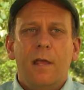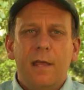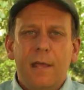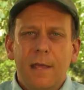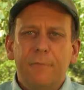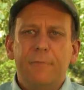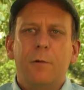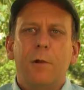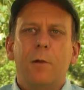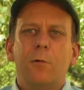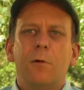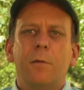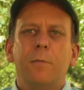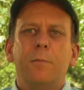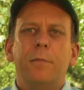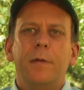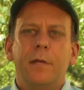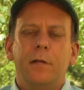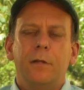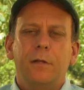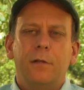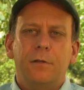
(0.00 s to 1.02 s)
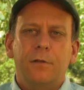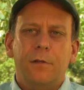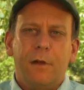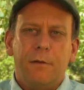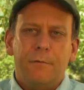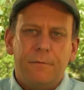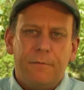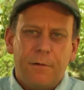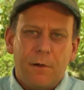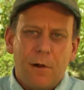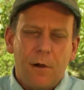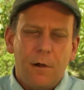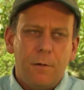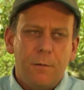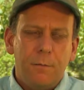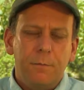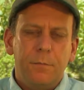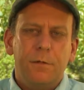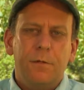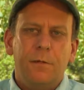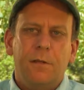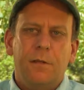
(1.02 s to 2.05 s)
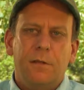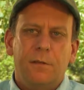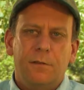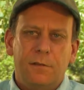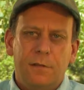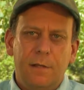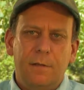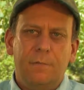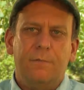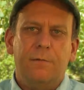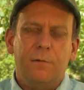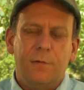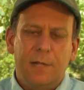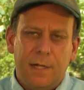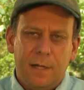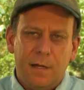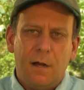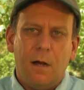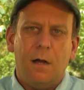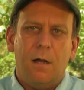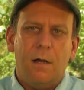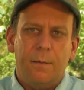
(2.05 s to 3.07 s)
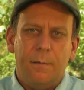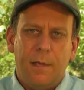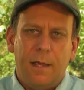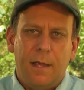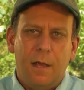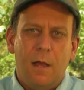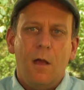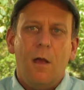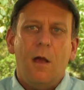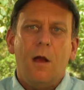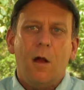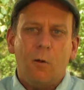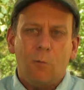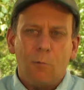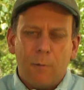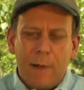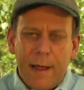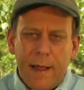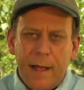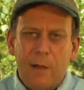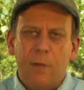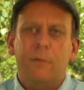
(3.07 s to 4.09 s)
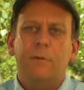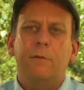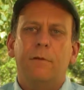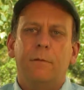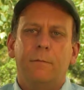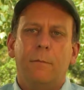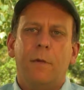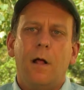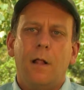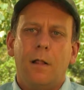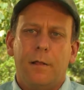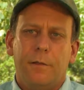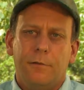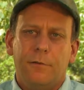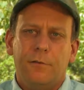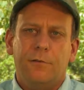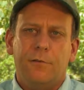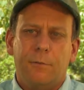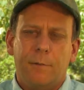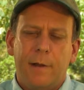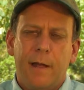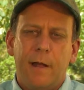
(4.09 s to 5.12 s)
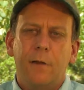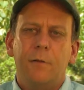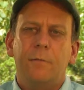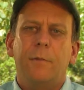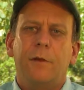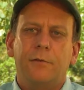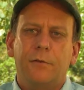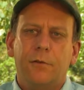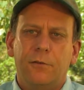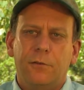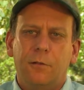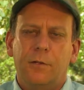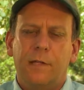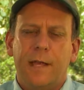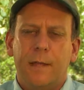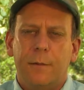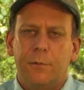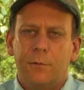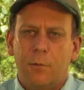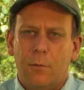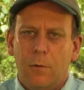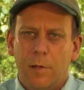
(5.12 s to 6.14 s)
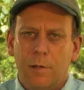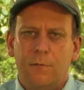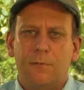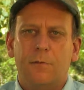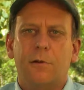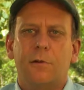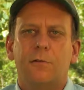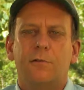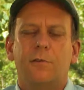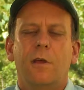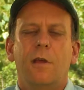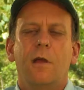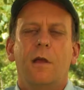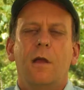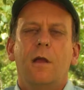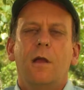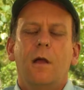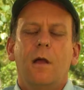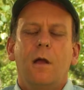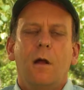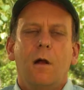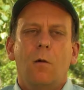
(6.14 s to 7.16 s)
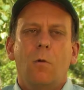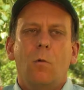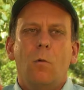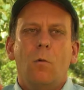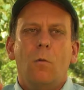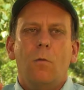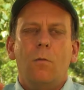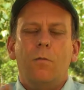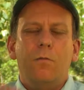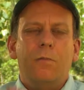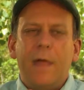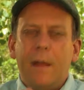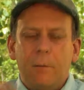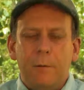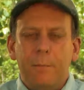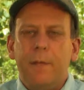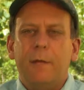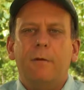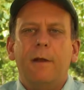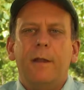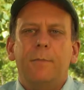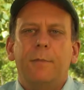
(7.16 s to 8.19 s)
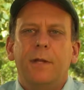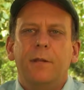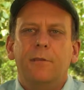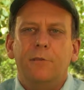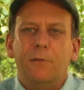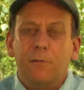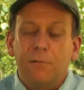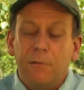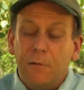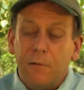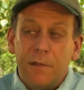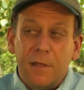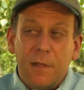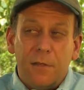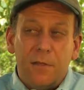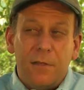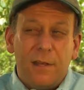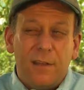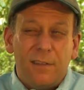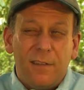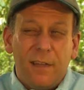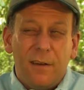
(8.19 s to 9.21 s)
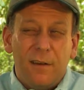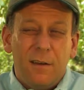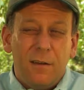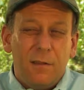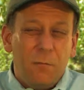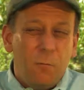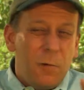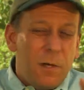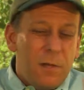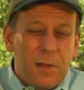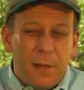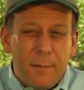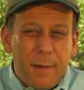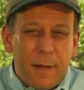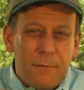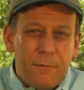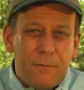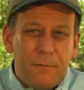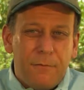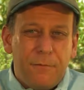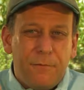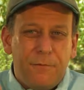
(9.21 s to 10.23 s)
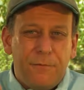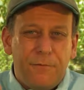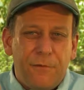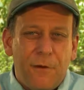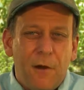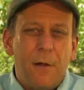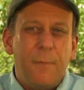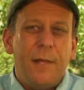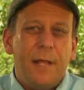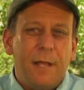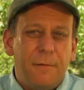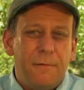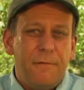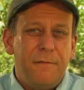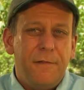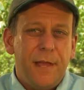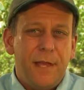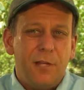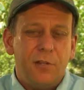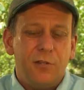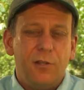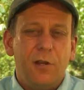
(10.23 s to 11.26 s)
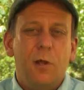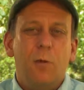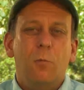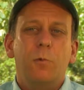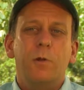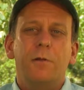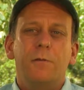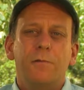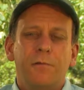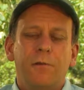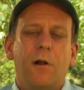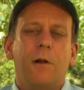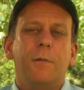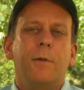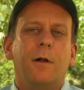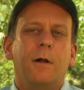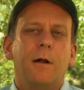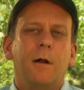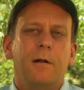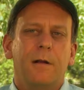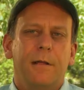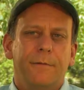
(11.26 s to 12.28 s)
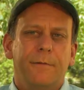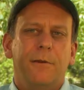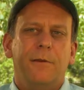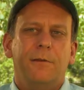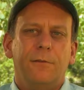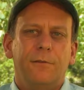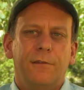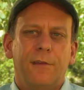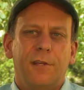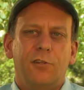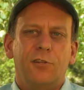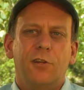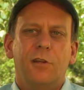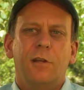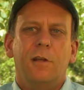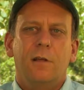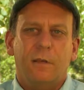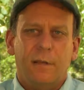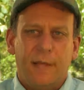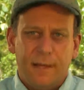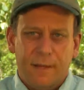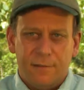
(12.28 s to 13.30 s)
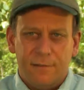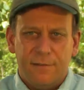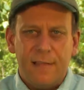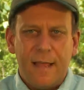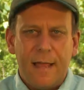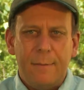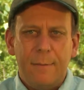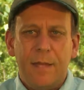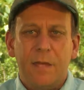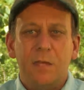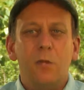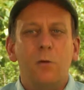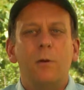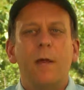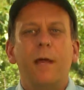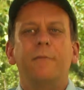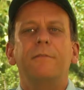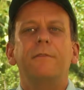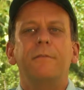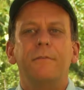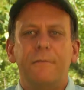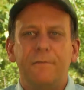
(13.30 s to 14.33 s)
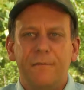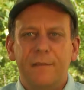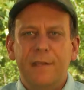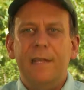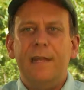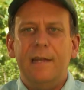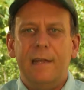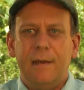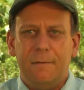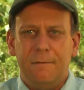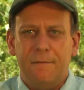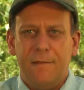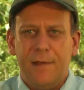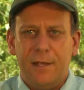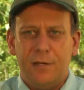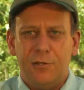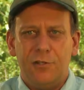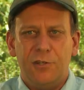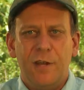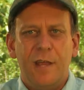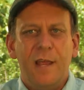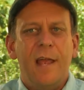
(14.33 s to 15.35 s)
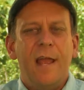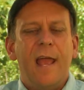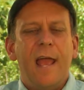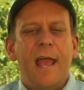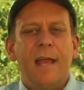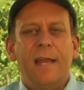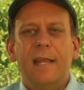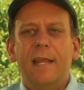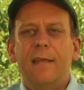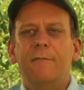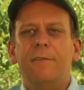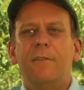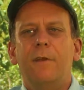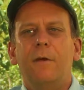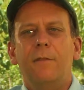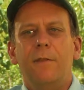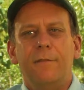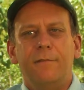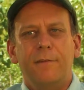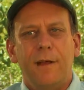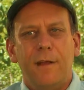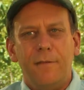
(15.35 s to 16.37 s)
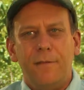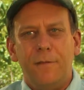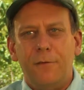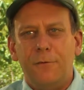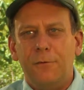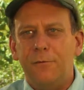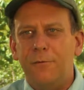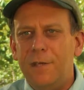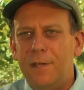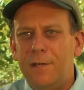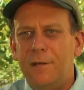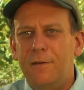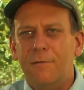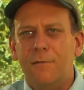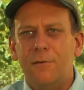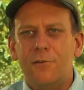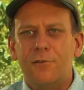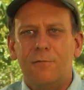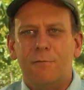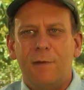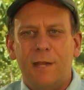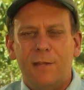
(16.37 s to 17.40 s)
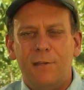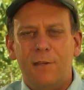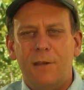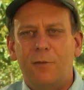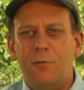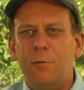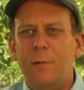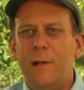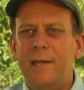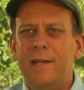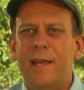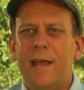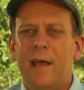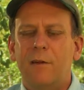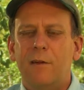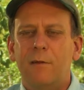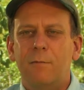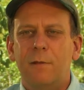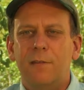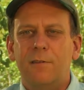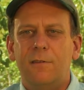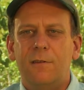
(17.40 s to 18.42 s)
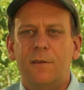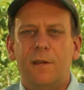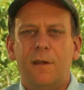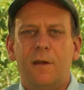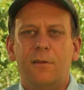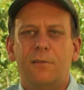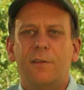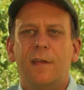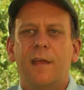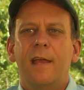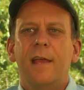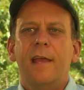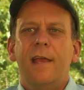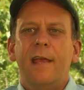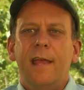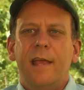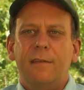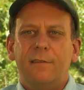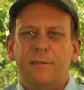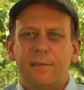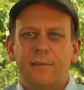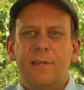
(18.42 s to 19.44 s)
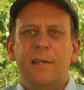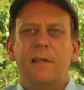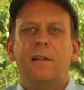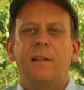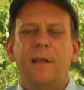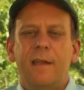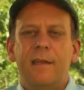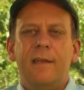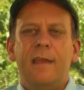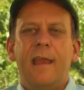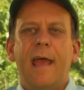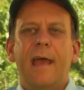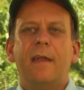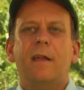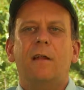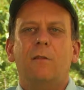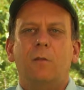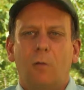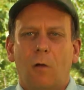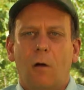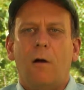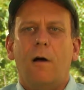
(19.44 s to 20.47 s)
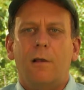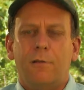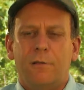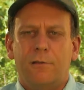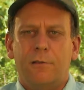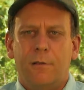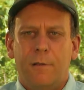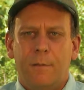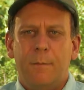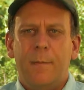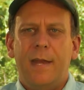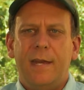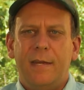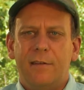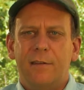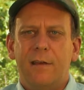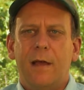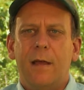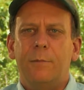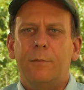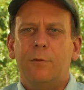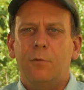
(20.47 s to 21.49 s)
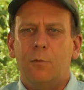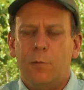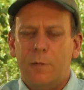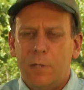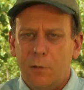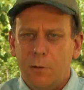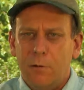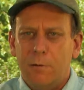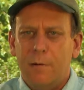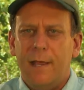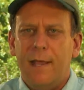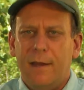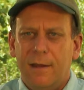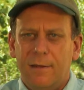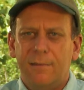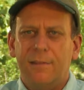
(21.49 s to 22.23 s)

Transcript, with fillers: If we were to build a farmed seafood economy around mollusks, around mussels, clams, oysters, that would be great because the other thing is that when you think about farming of fish, when you farm a carnivorous fish like a salmon, you have to feed it fish. And even though they've gotten those feed conversion ratios way down in recent years, it's still a net loss many times when you create a